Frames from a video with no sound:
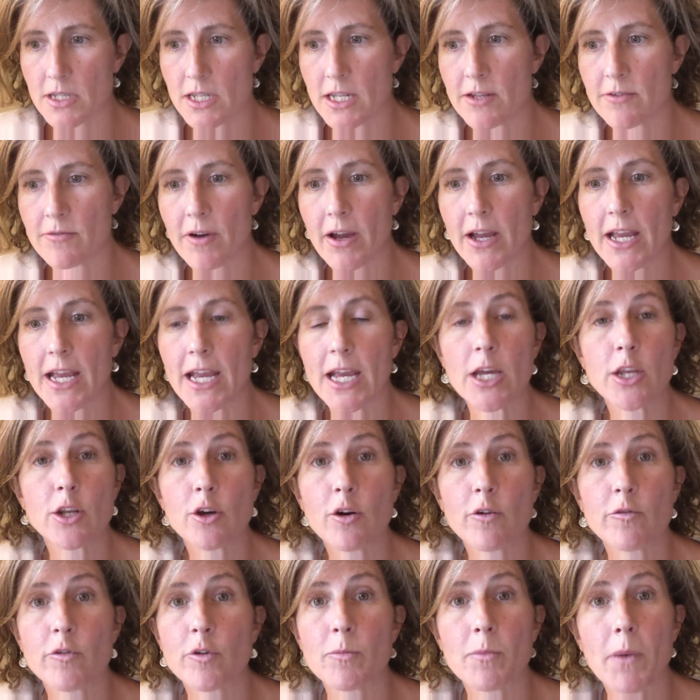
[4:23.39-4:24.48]
and if I hand
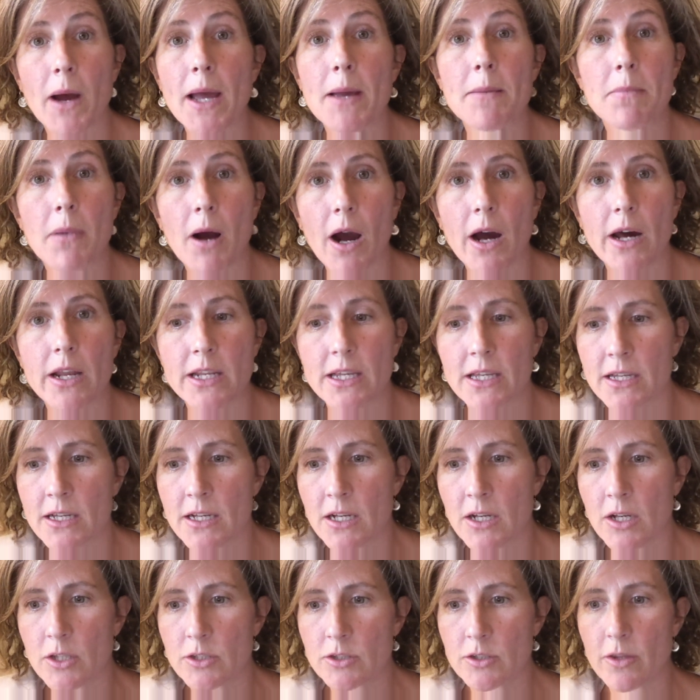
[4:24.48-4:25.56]
over my body
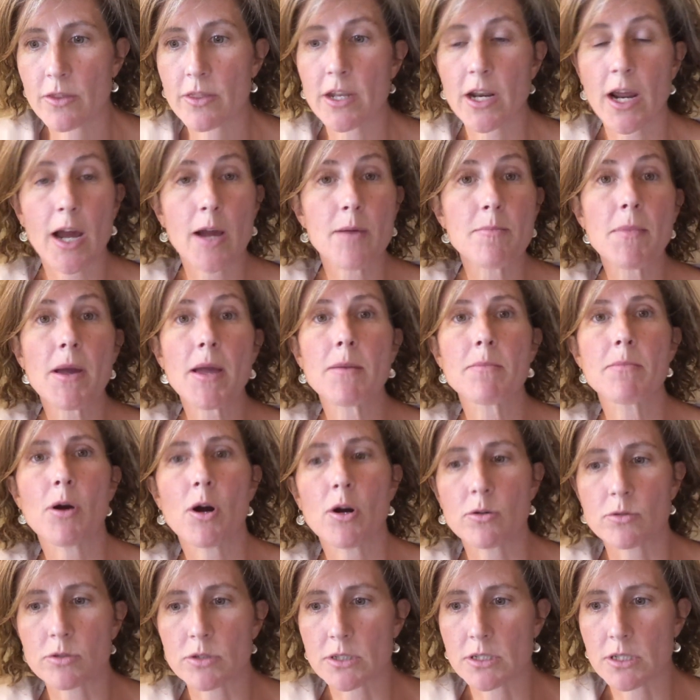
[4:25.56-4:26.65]
so that I may
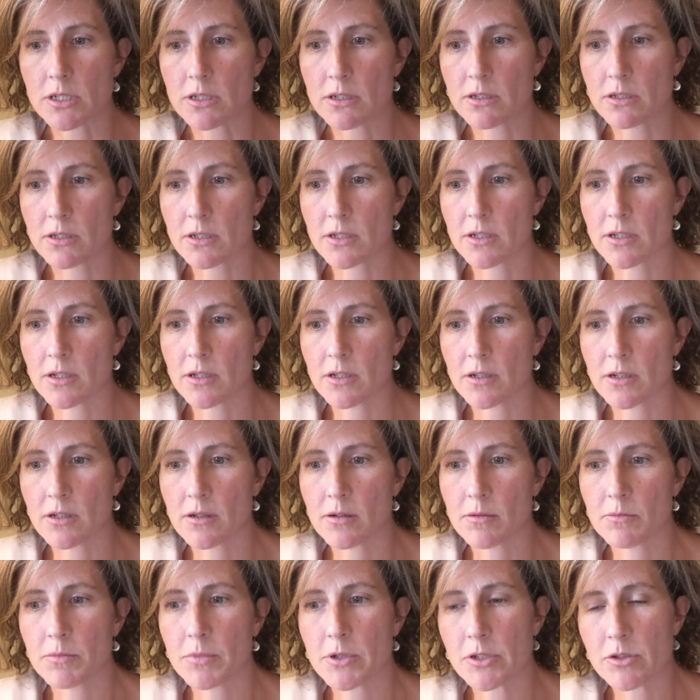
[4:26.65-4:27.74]
boast,
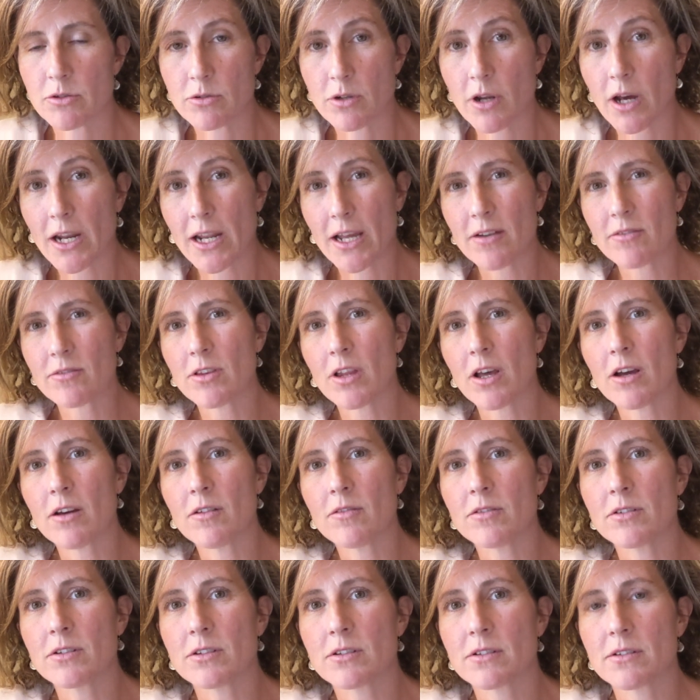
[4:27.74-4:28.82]
but do not have love,